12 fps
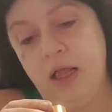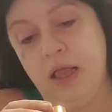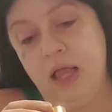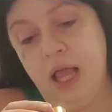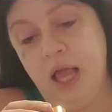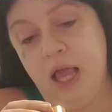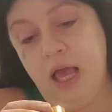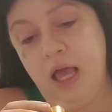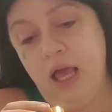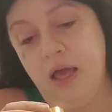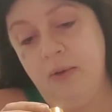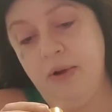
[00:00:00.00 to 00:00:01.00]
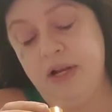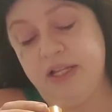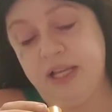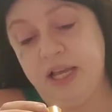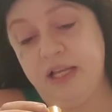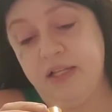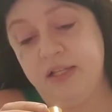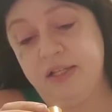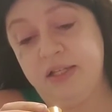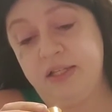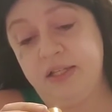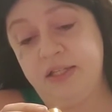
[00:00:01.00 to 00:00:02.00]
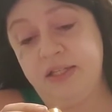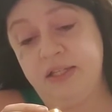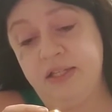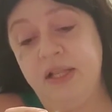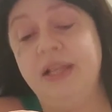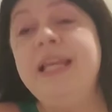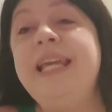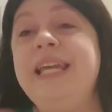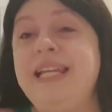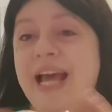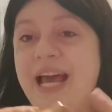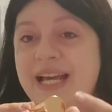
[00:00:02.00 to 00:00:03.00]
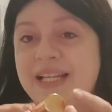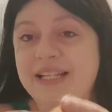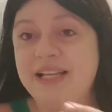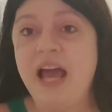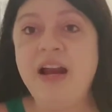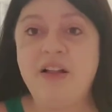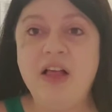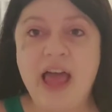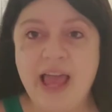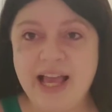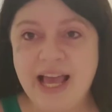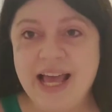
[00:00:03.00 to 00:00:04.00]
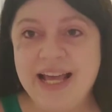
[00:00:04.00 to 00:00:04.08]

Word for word: La, what is it? It's Kind of like